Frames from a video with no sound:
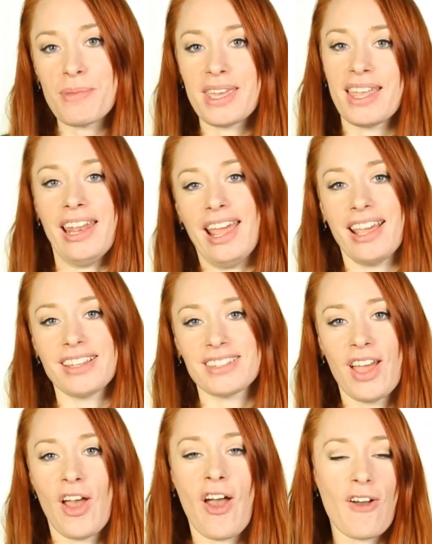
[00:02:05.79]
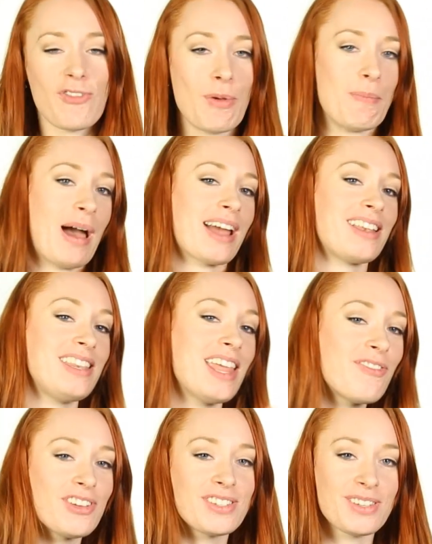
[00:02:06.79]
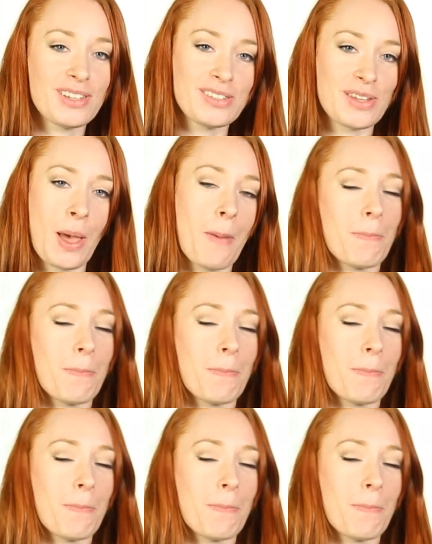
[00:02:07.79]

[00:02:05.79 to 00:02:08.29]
beginnings of the magnificent,